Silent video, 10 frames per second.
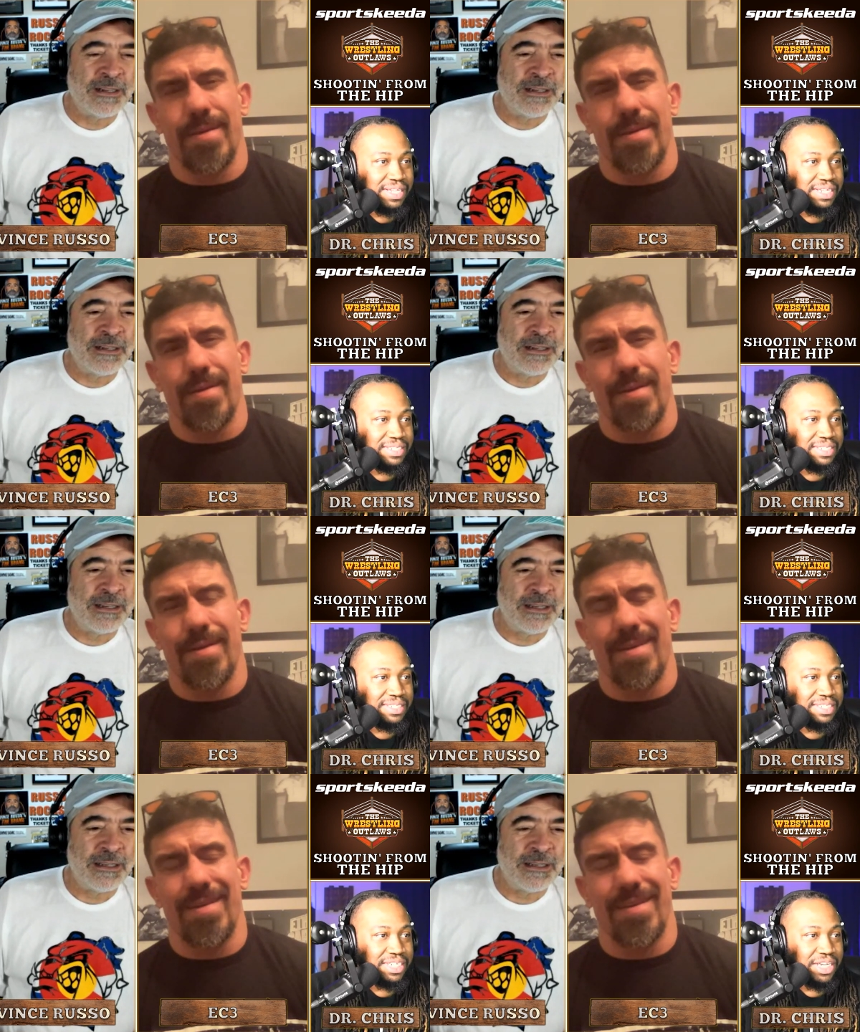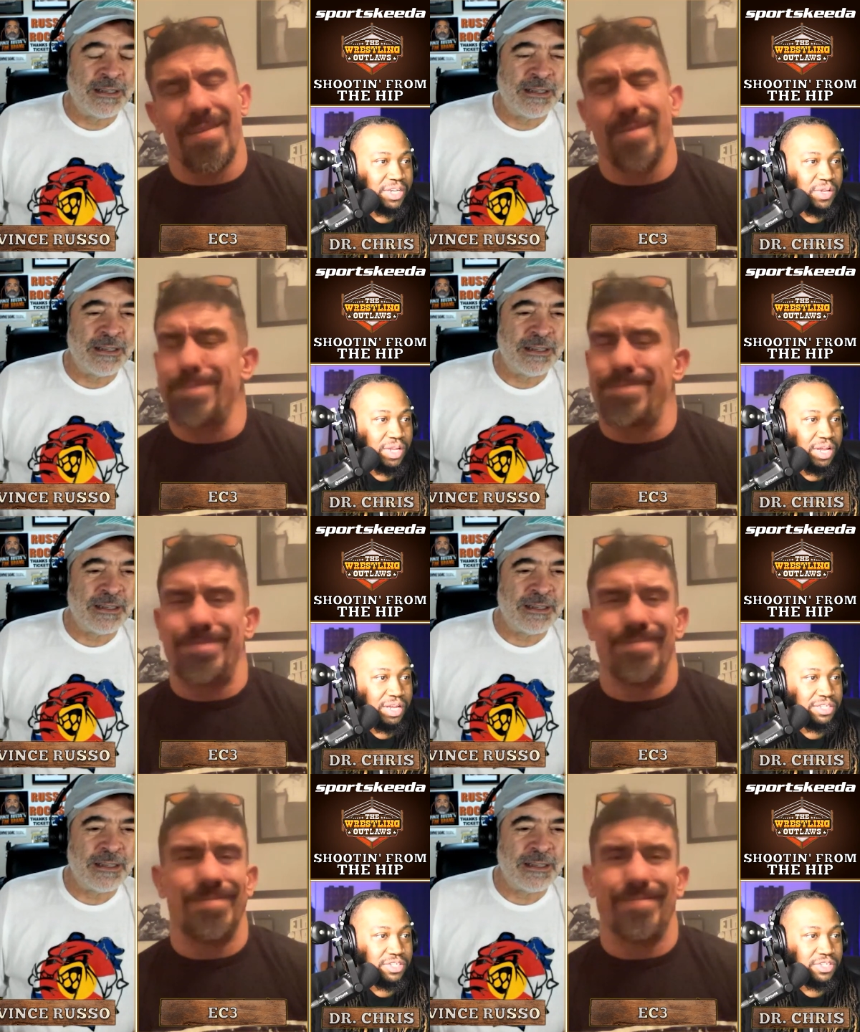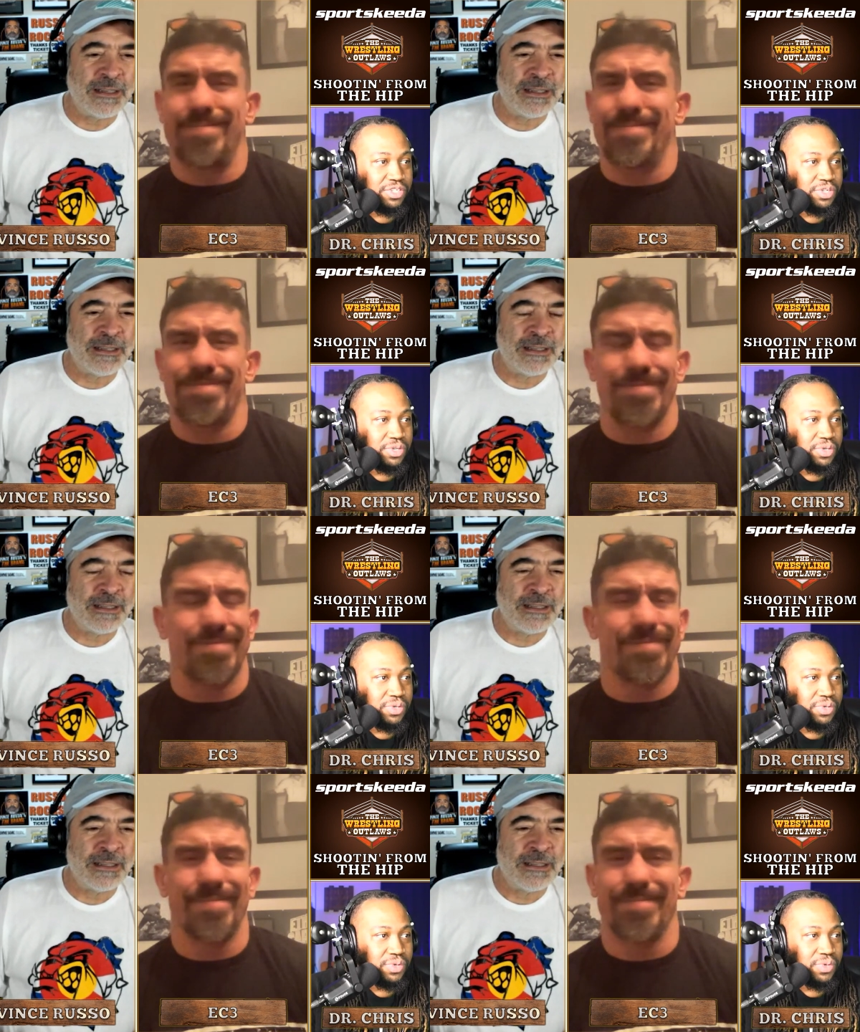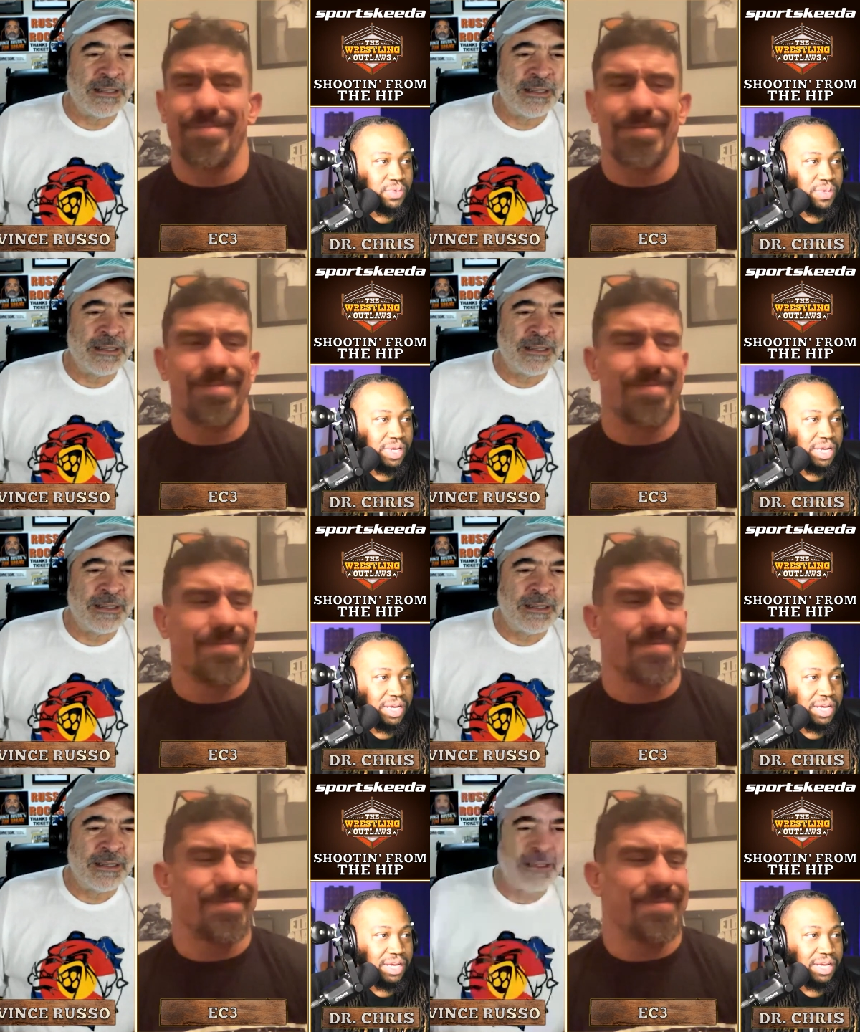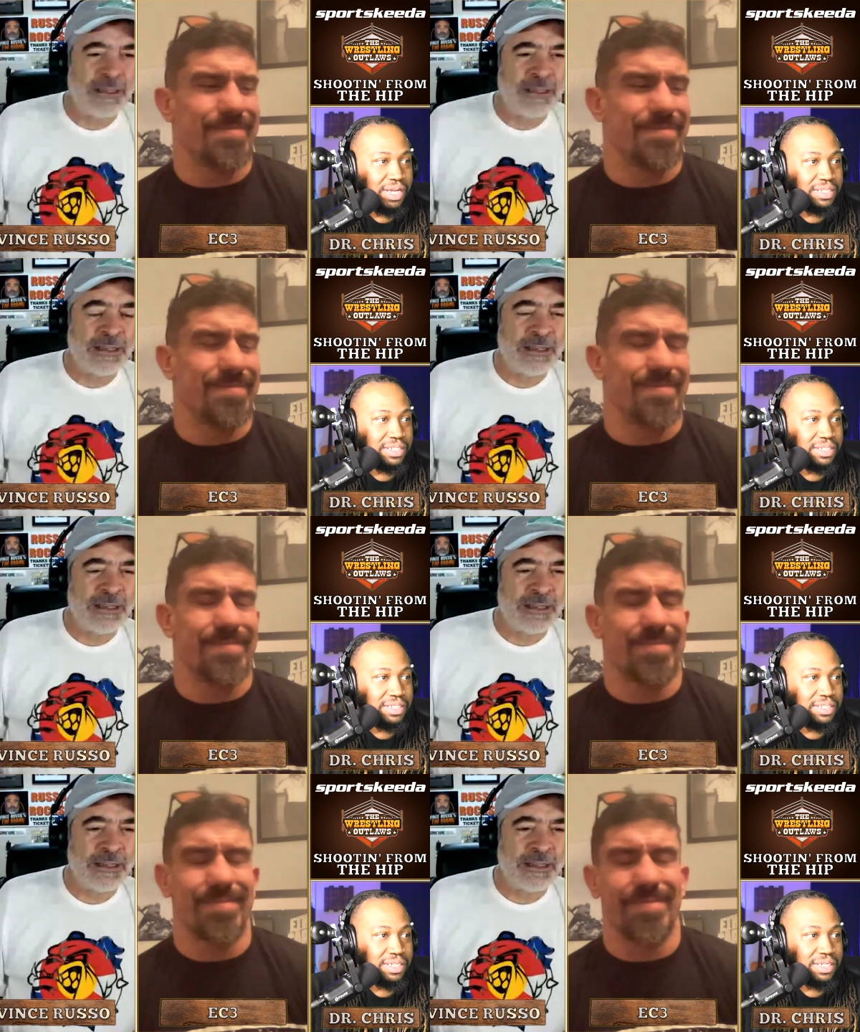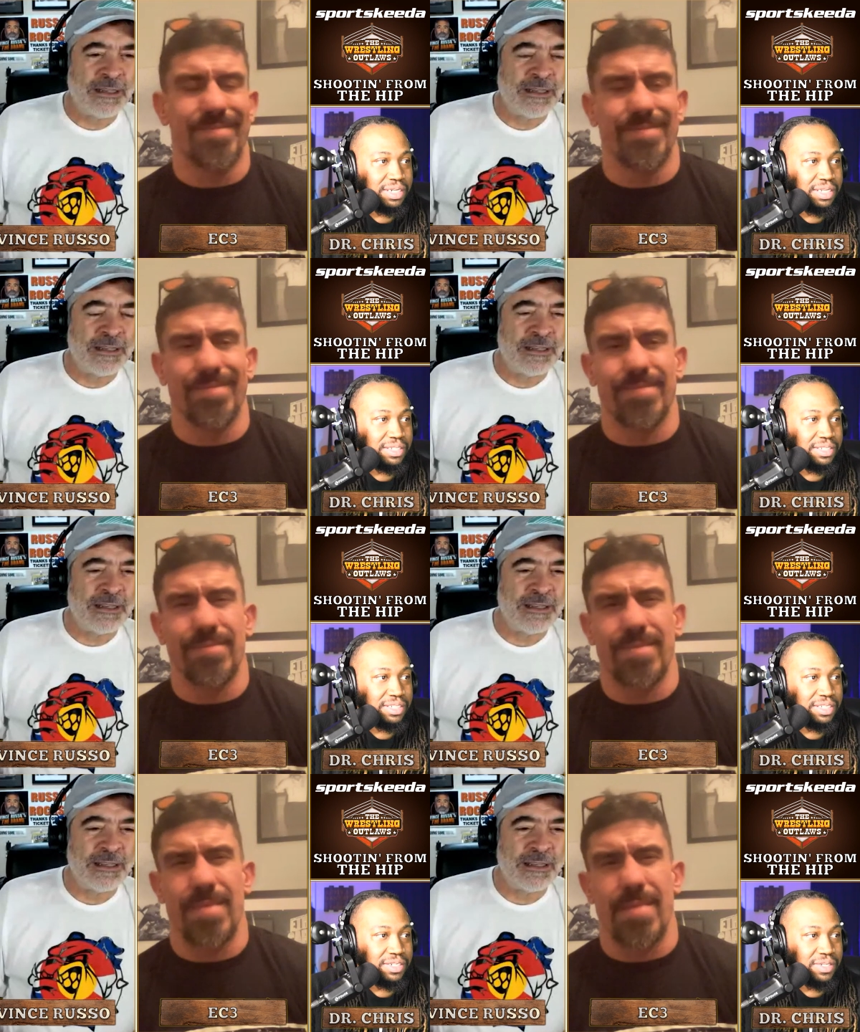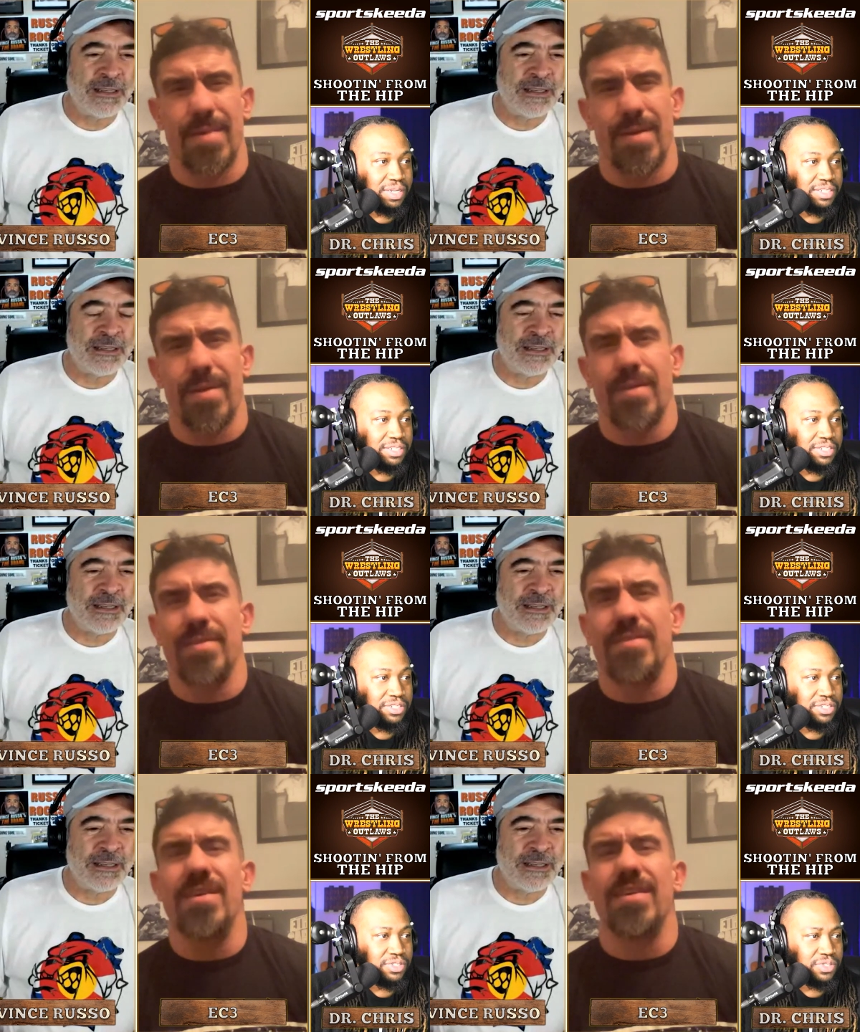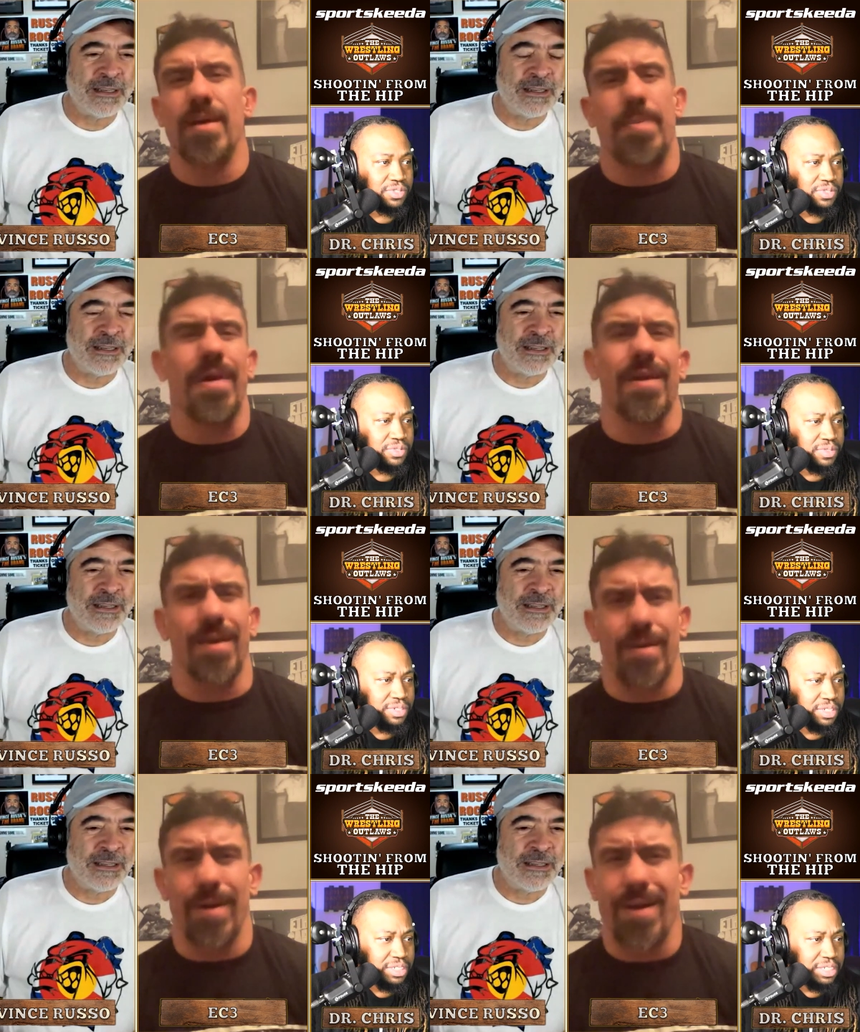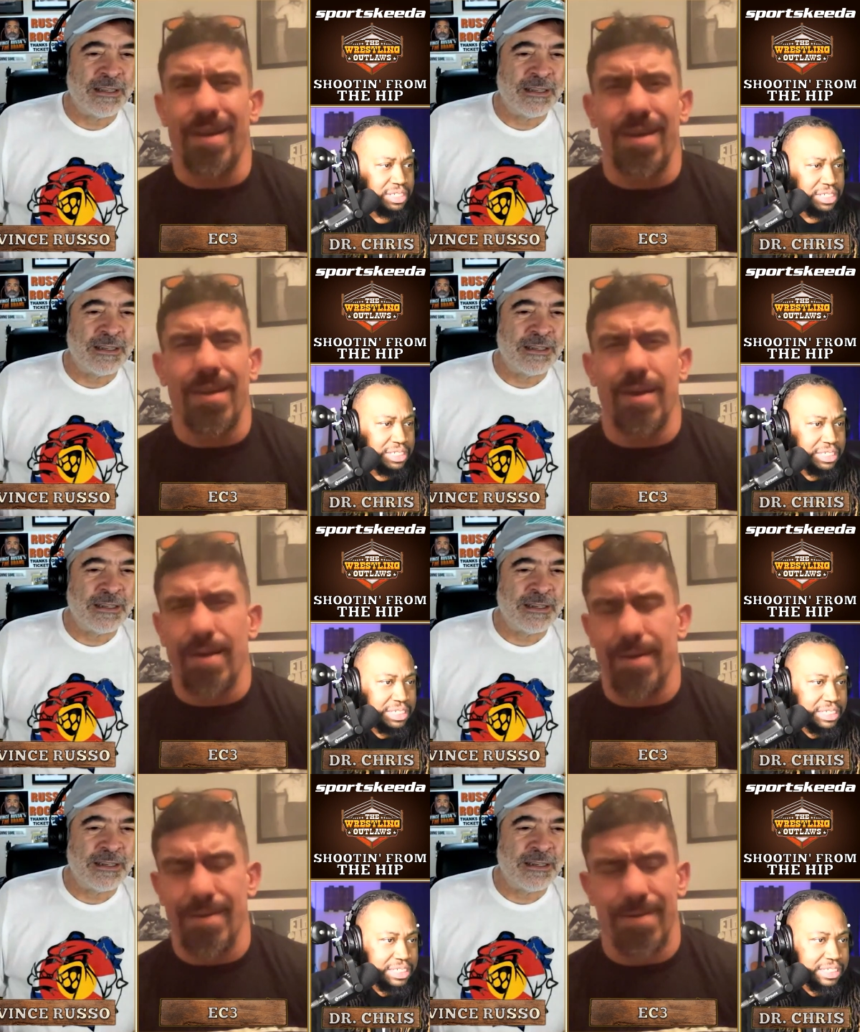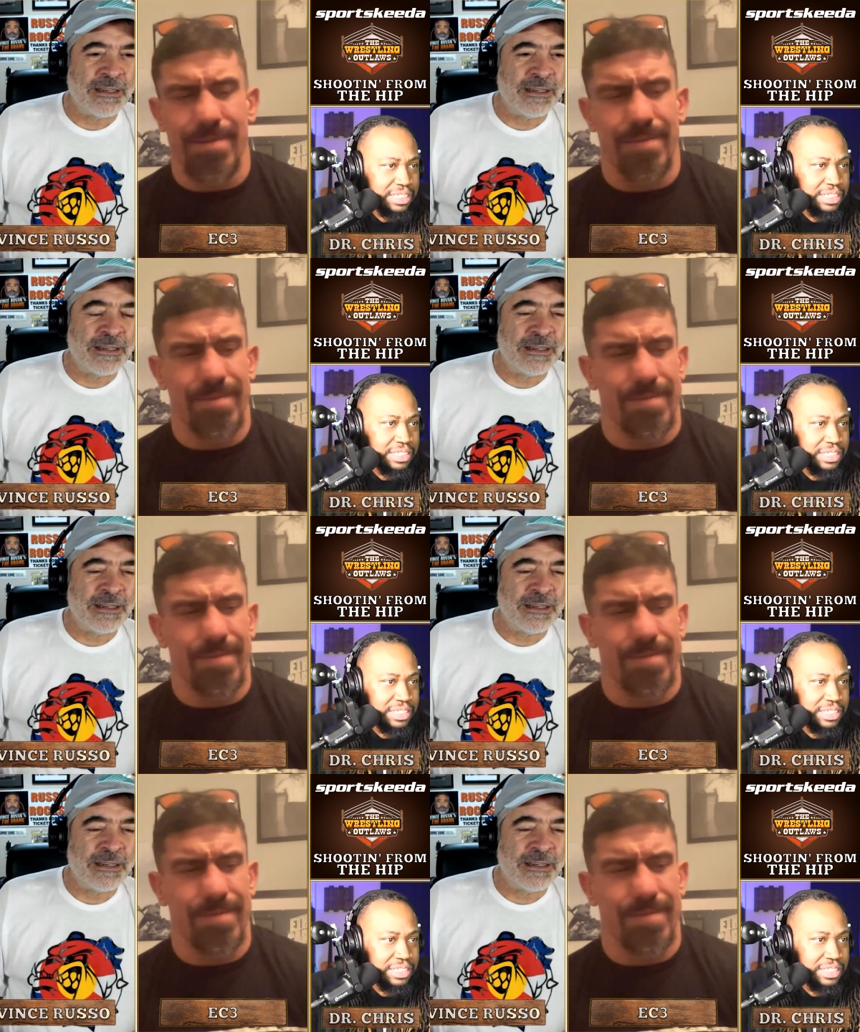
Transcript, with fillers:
Speaker 1: let's see. You lost to uh, uh let's see. You lost to
Speaker 2: BDP,
Speaker 1: right?